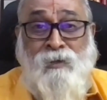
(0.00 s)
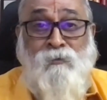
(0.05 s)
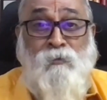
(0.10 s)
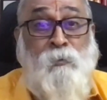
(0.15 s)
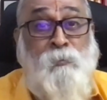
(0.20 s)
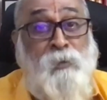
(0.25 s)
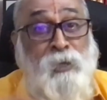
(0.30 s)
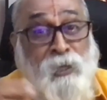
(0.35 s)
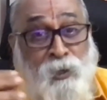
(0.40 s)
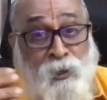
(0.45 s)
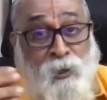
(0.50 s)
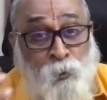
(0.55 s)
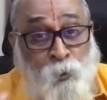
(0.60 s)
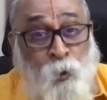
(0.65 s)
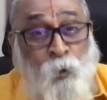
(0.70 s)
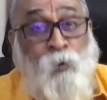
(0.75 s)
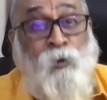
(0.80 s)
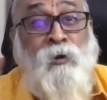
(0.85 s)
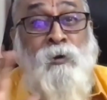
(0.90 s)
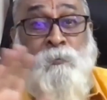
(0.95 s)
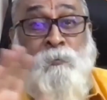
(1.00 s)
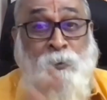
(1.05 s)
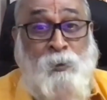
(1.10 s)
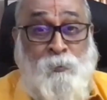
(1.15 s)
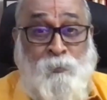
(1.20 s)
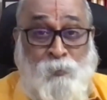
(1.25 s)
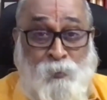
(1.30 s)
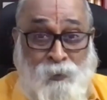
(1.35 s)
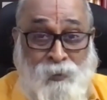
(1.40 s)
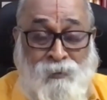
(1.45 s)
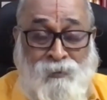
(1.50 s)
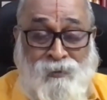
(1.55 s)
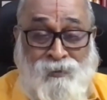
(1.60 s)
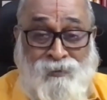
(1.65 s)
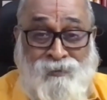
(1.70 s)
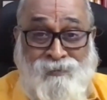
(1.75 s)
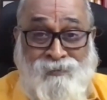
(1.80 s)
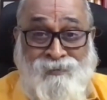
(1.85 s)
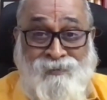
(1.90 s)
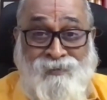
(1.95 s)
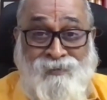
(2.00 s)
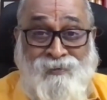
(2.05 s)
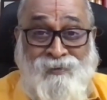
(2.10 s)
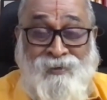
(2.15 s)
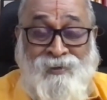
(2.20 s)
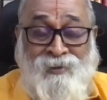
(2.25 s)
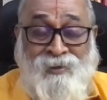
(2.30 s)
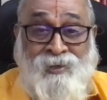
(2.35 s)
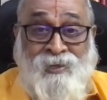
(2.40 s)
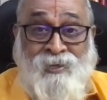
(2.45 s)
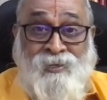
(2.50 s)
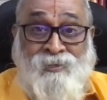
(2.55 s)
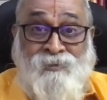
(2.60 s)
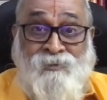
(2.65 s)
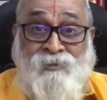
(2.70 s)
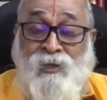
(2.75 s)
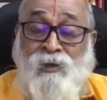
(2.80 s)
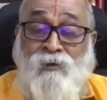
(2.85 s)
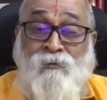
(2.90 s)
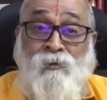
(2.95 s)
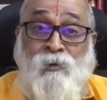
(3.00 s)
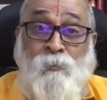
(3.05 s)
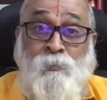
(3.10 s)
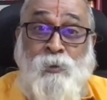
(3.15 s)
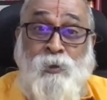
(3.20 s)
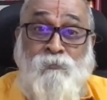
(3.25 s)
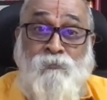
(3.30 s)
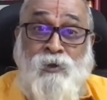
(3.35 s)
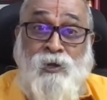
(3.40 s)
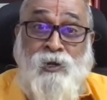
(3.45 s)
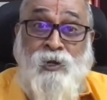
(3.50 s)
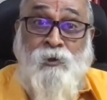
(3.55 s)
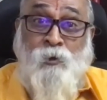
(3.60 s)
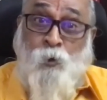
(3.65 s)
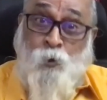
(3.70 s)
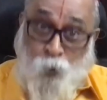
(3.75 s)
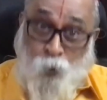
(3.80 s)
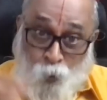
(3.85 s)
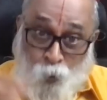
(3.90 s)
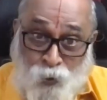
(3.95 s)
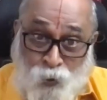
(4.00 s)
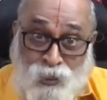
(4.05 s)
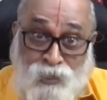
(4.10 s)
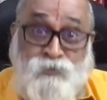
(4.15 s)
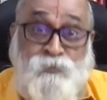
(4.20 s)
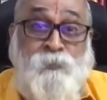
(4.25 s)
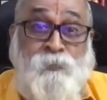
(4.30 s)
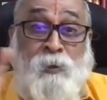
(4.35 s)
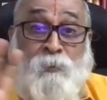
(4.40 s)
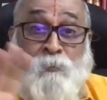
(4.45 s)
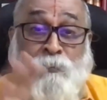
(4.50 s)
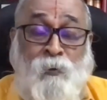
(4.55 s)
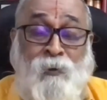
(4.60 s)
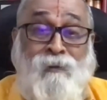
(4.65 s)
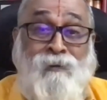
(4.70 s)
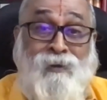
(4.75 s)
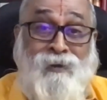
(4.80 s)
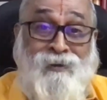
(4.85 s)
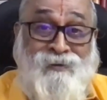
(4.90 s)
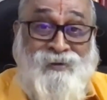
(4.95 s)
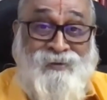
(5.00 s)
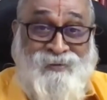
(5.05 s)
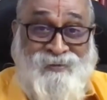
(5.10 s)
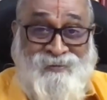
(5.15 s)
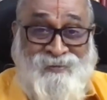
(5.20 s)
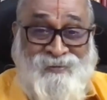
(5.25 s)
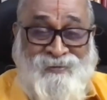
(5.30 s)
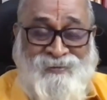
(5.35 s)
There will be ignorant people. There will be very notorious people.